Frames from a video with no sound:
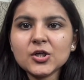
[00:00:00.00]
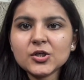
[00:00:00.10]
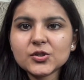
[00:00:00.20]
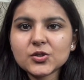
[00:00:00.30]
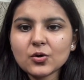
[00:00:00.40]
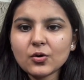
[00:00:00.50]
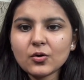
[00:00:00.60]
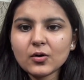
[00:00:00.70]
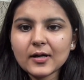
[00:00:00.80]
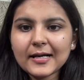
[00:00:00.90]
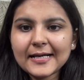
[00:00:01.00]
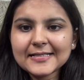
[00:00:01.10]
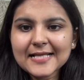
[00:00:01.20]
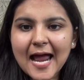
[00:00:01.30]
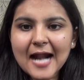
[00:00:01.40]
So let's
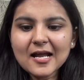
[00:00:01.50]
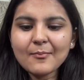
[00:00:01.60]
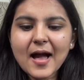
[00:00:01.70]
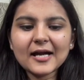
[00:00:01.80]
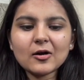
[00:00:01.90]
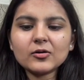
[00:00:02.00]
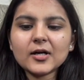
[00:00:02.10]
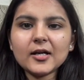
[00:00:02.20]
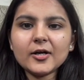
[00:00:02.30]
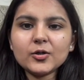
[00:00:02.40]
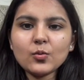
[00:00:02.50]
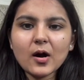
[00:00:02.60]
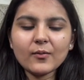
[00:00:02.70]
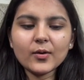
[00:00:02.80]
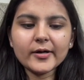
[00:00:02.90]
add a background color to
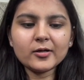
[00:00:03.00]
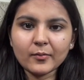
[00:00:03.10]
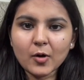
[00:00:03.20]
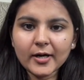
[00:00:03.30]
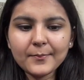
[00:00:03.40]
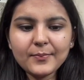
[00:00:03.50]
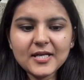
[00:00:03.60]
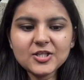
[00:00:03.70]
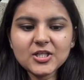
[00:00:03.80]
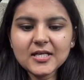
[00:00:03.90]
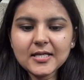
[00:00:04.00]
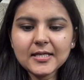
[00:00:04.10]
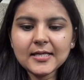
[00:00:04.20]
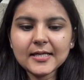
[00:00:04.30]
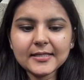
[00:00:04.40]
our body, BG
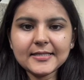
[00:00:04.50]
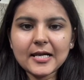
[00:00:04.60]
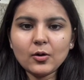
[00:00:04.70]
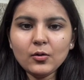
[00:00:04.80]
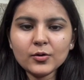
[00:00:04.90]
yellow.